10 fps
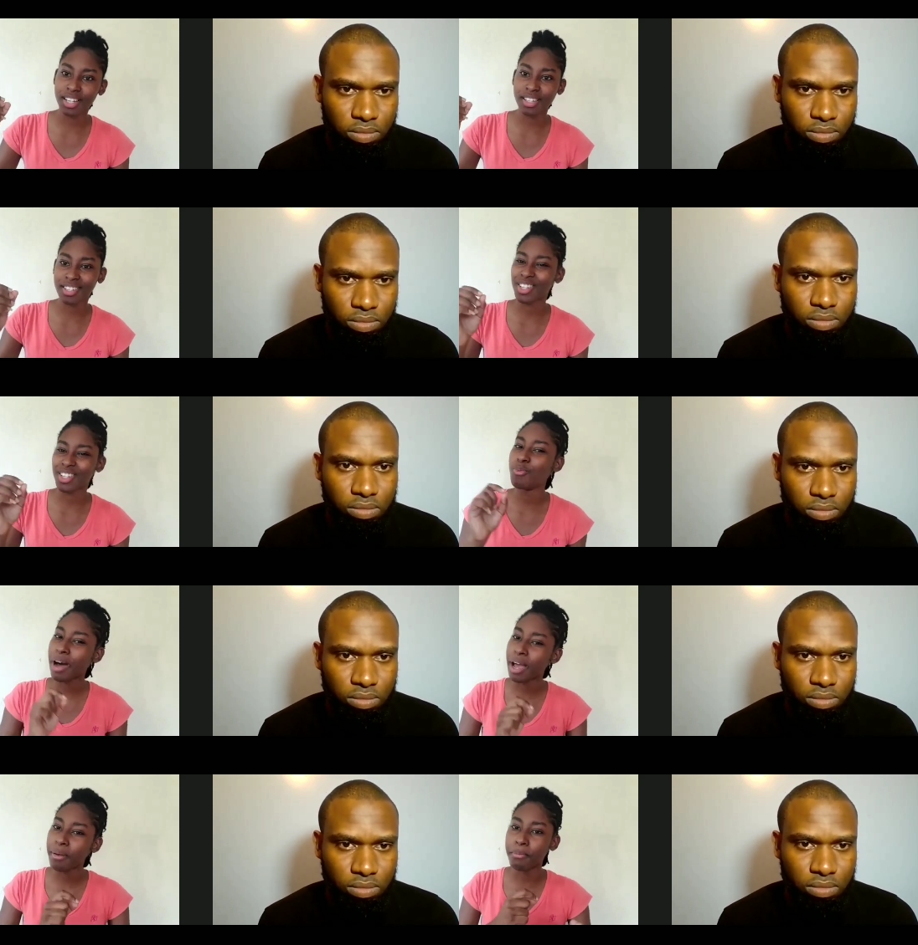Speaker 1: is, you
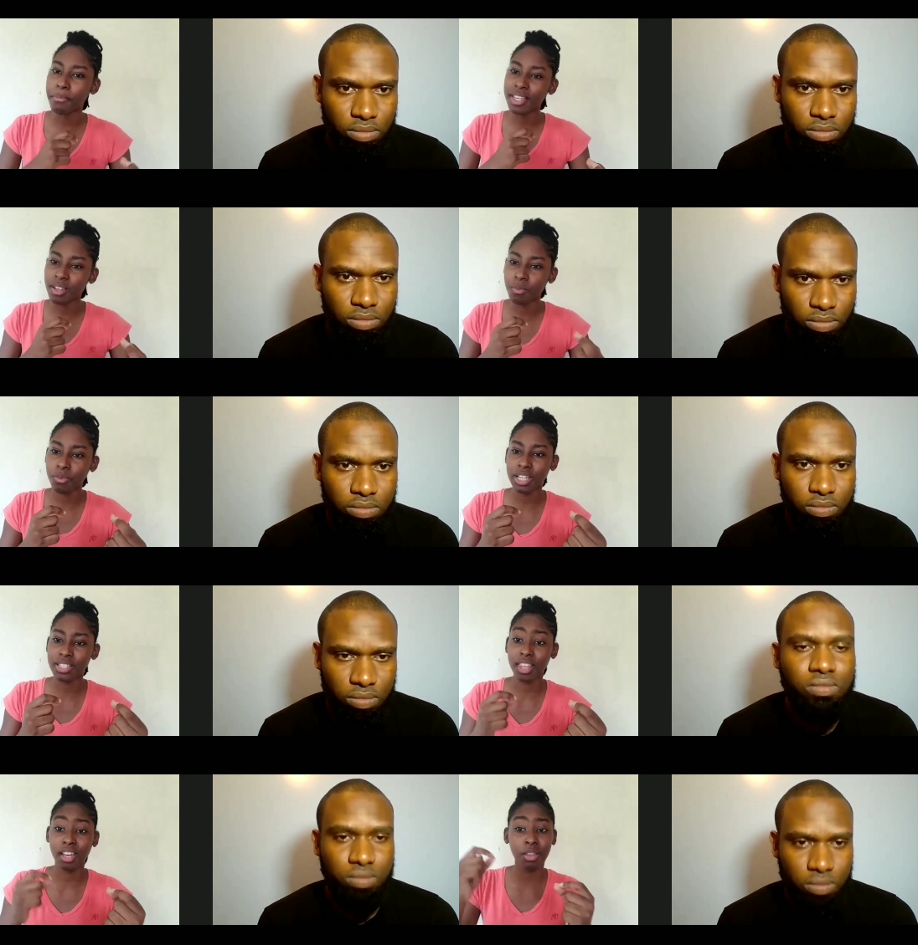might miss some things
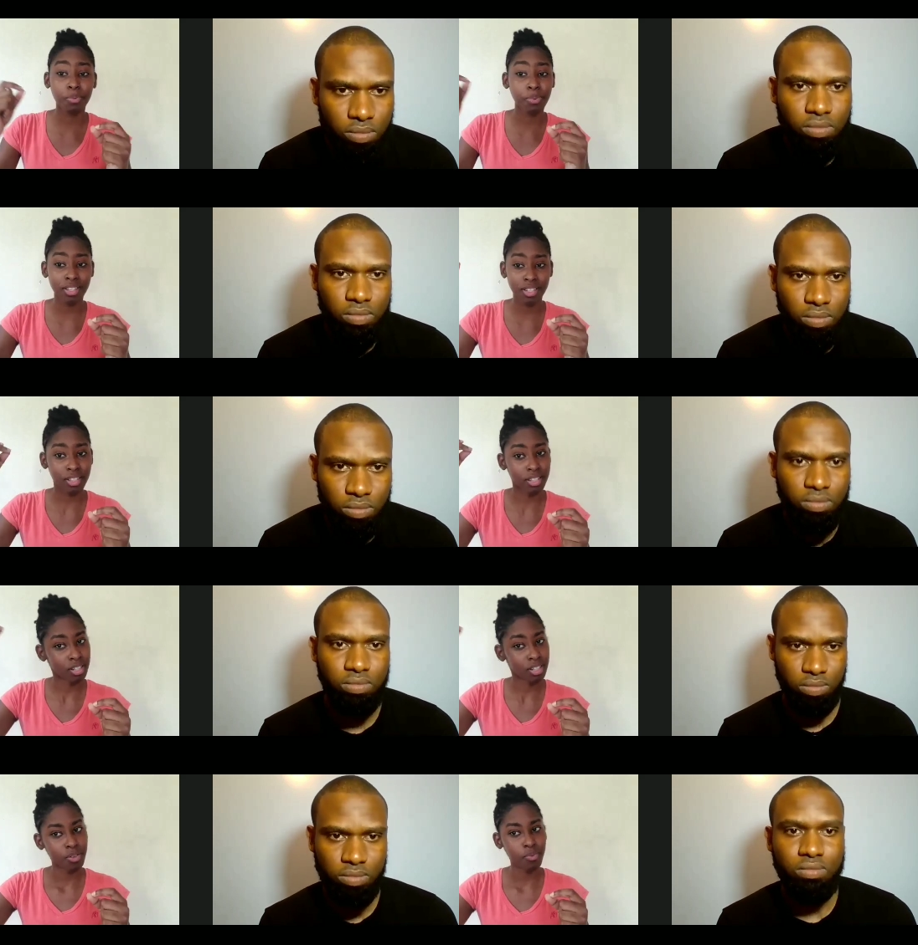that other person
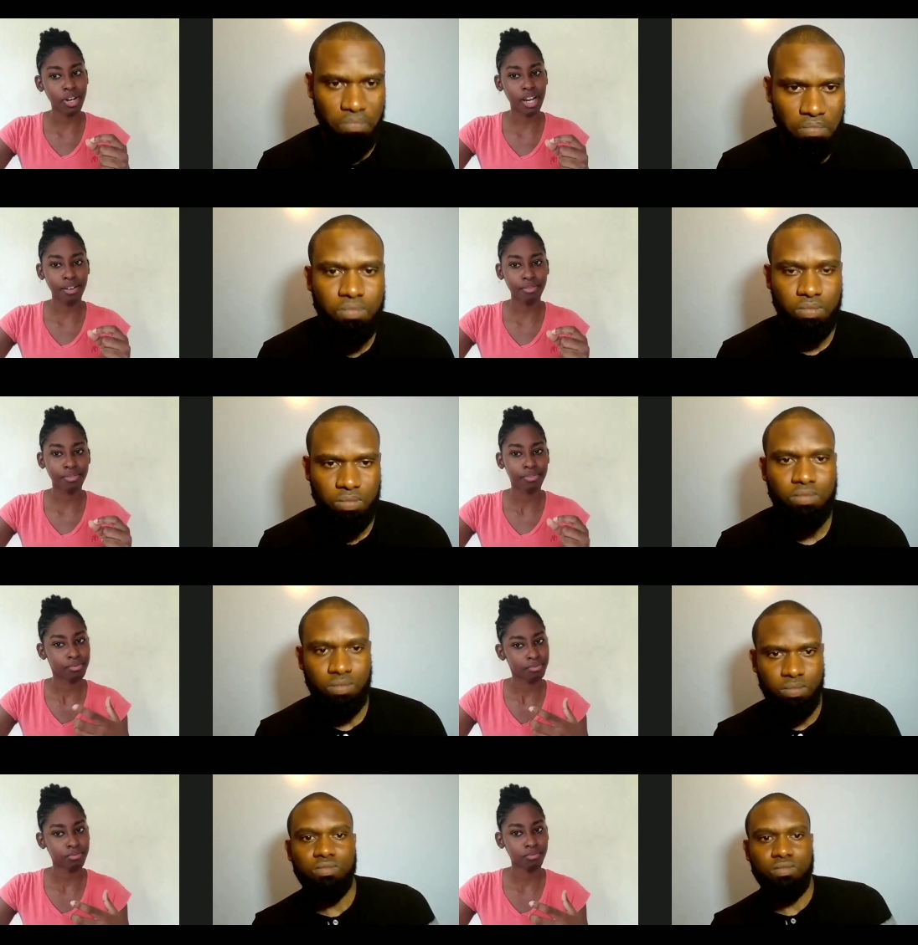would have,
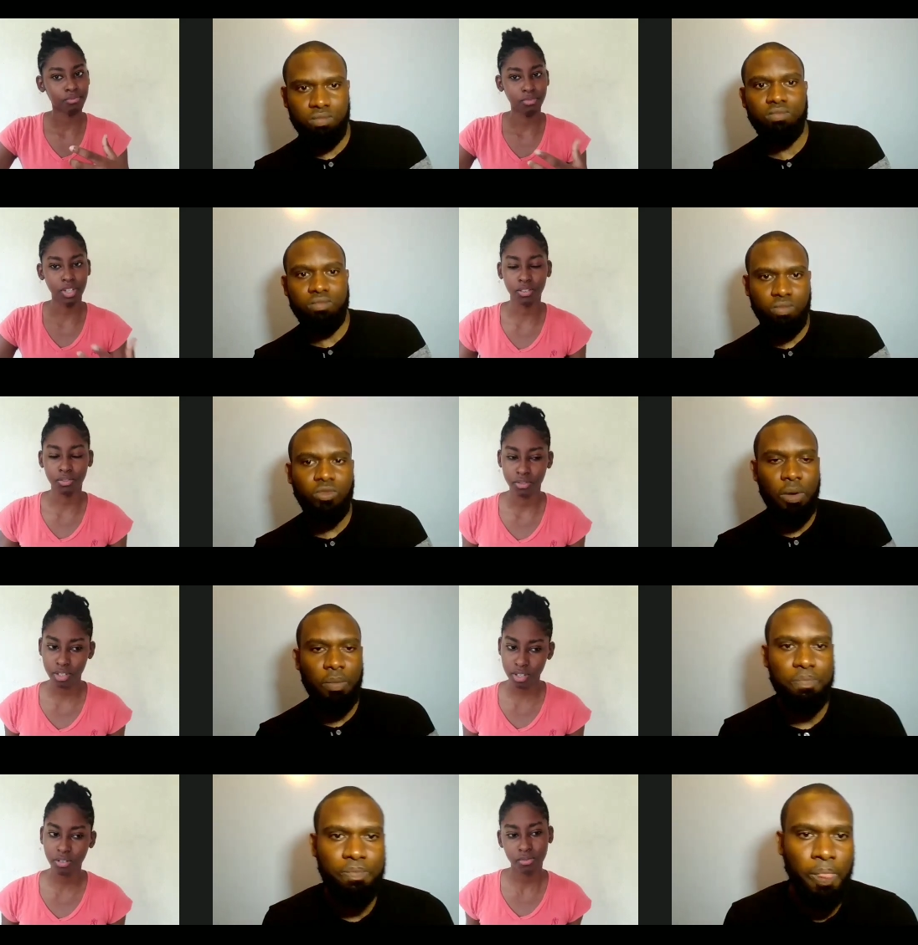you know. Okay.
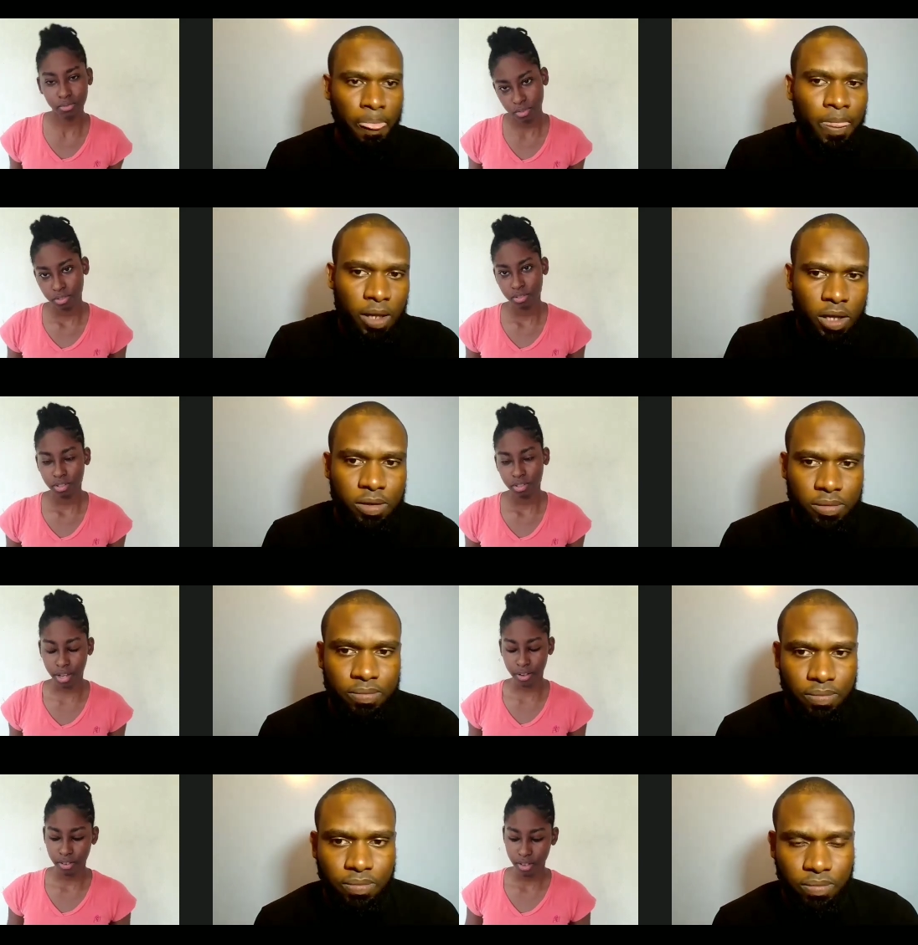So
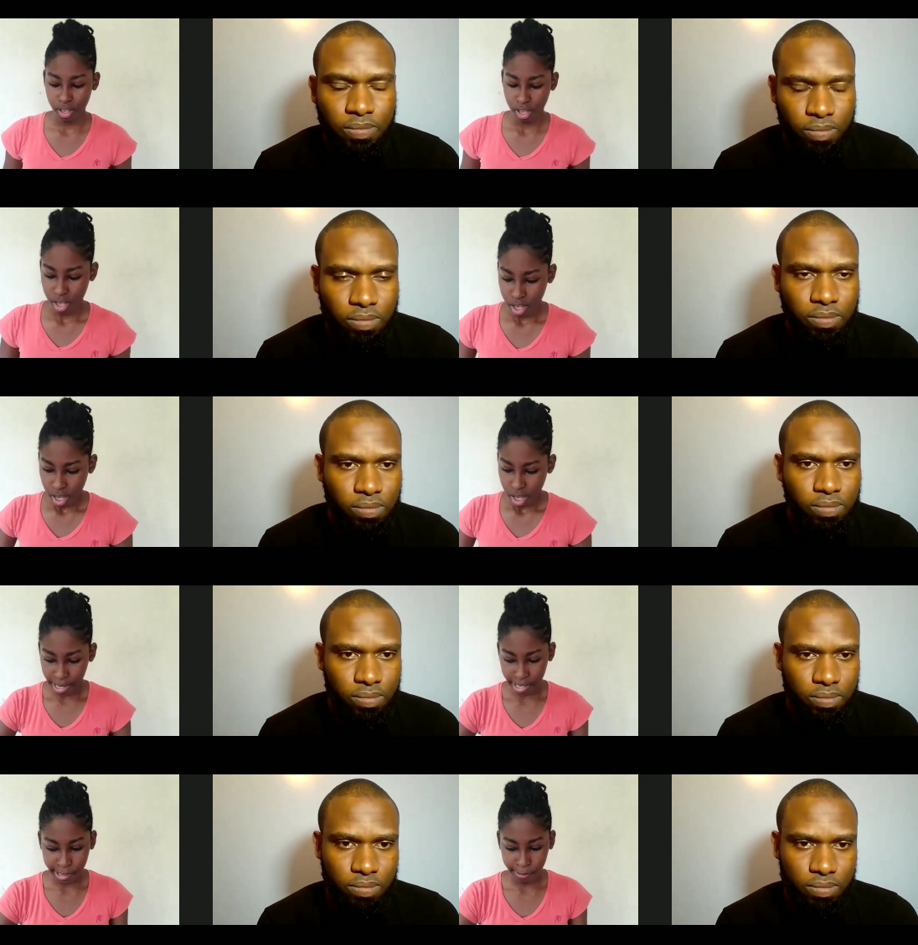yeah.
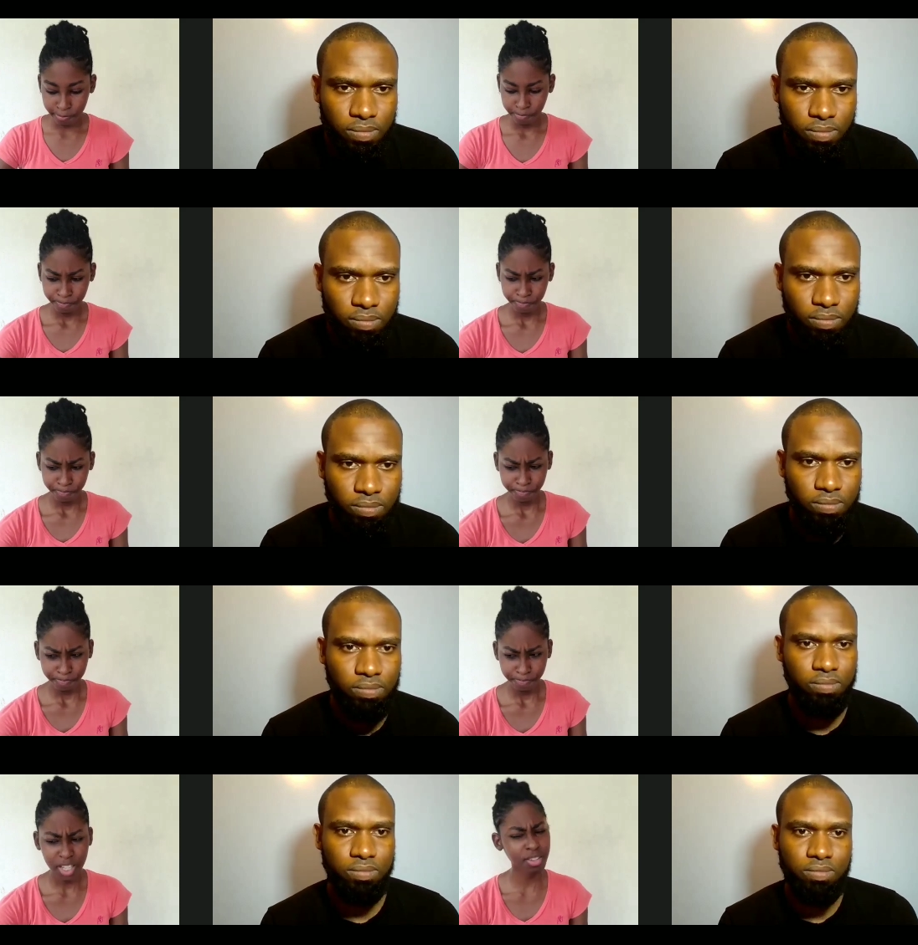Um
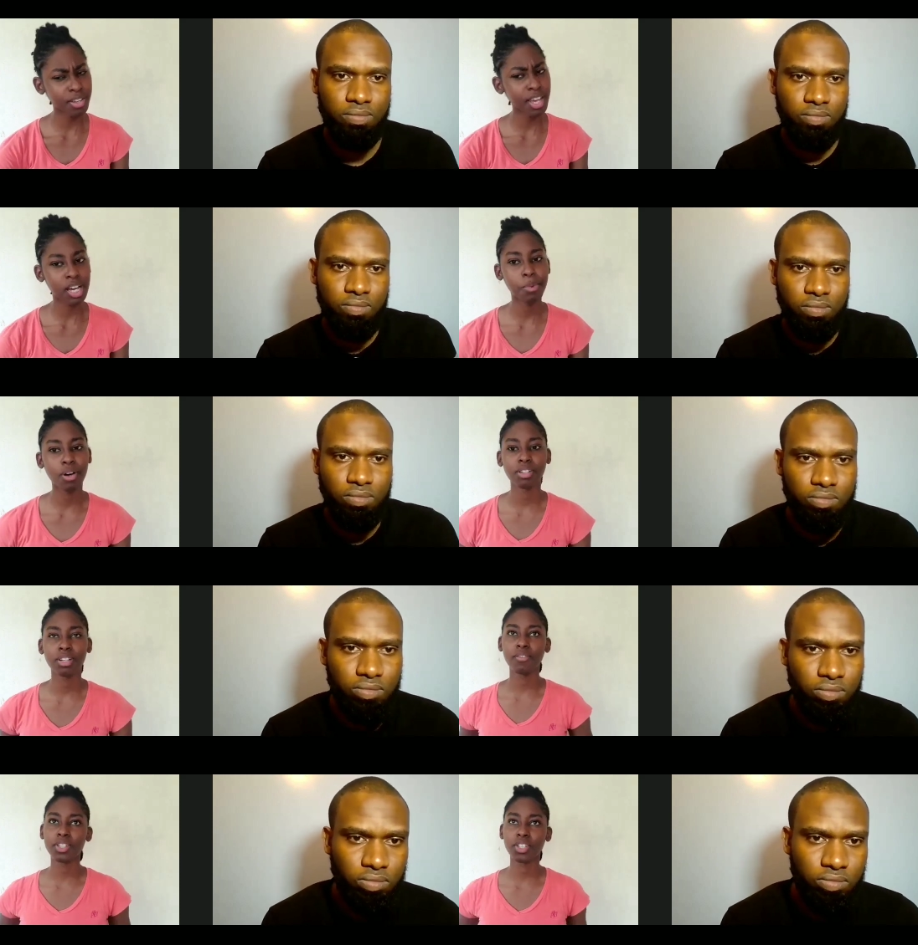so yeah, coming out the
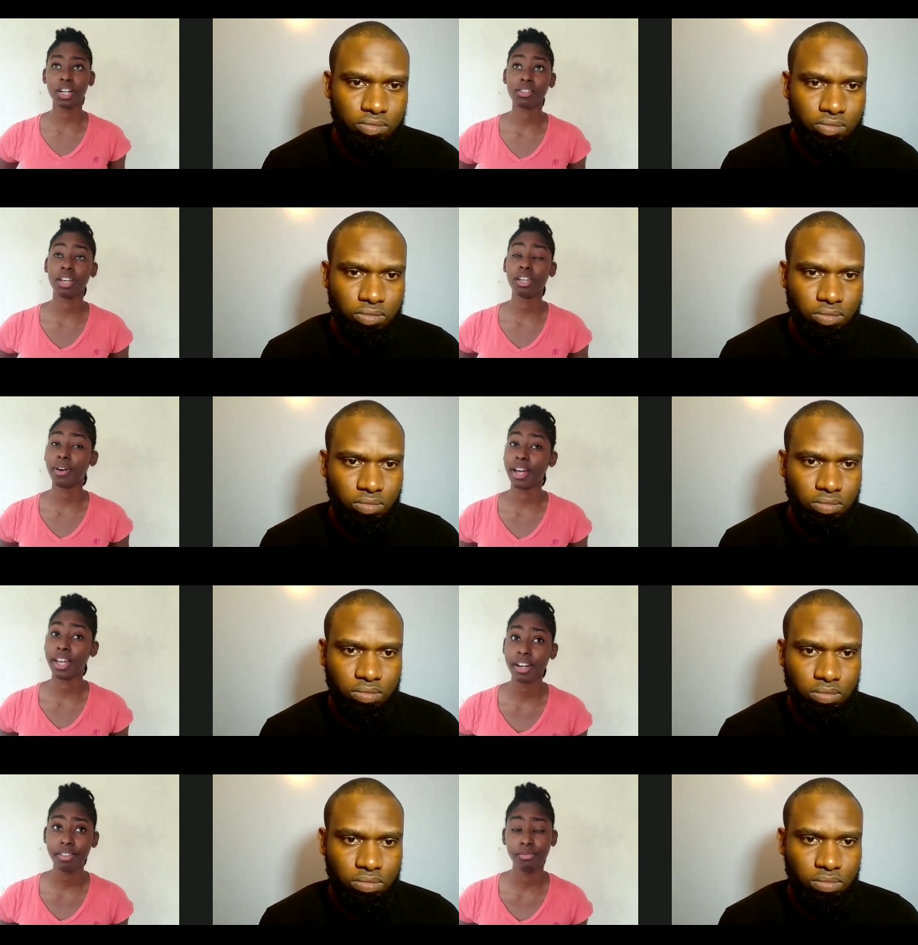conversation, I was like, yo, I
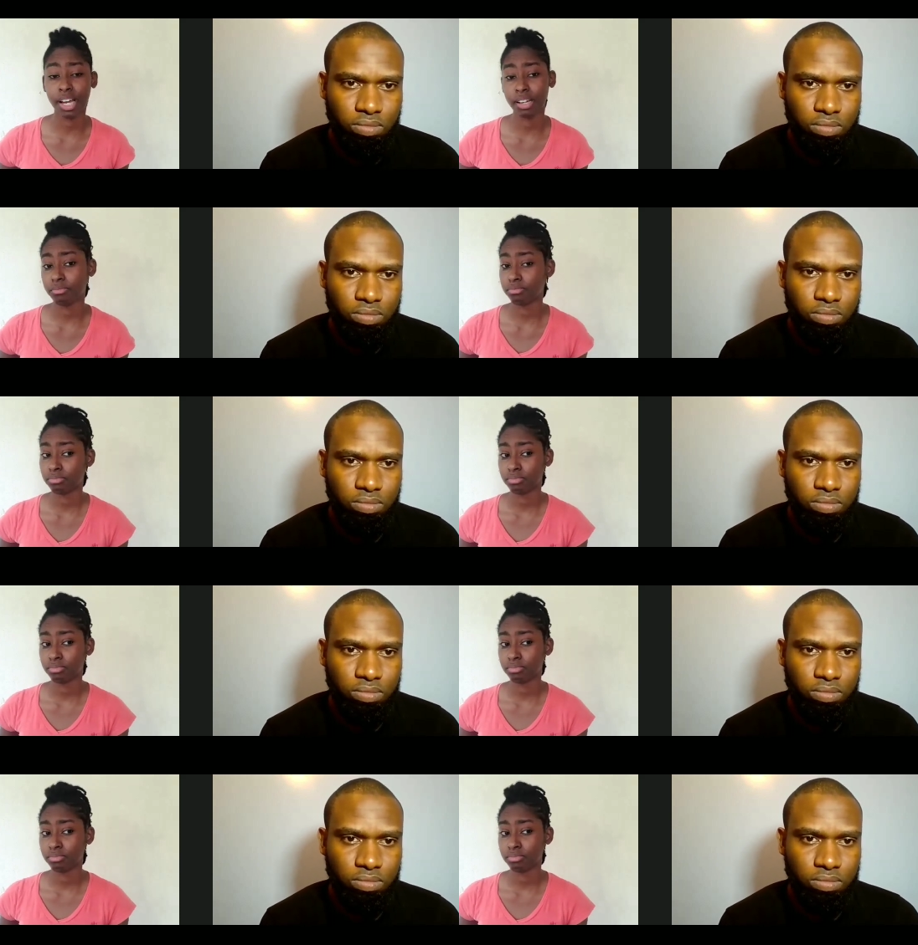hear you. And